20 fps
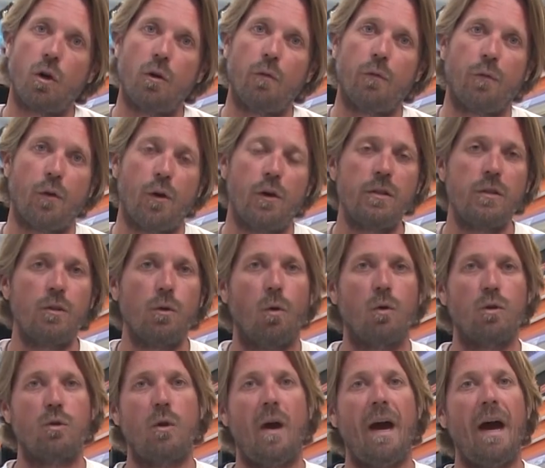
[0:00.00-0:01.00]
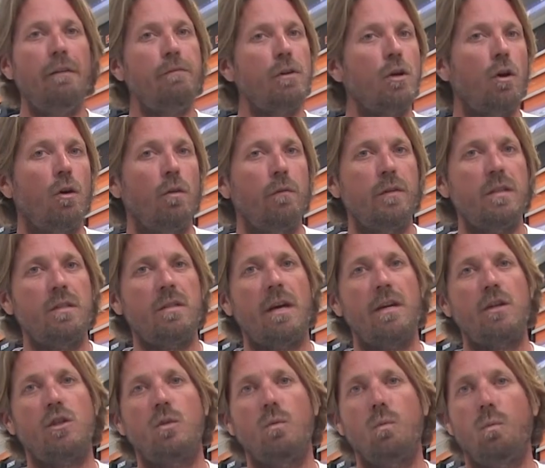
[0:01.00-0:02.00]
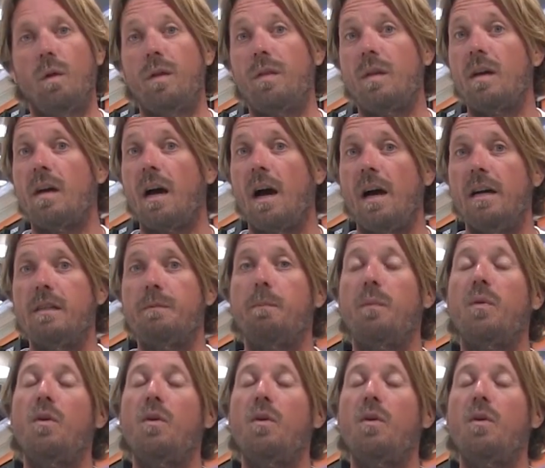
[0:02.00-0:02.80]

converse or to have a conversation with the guys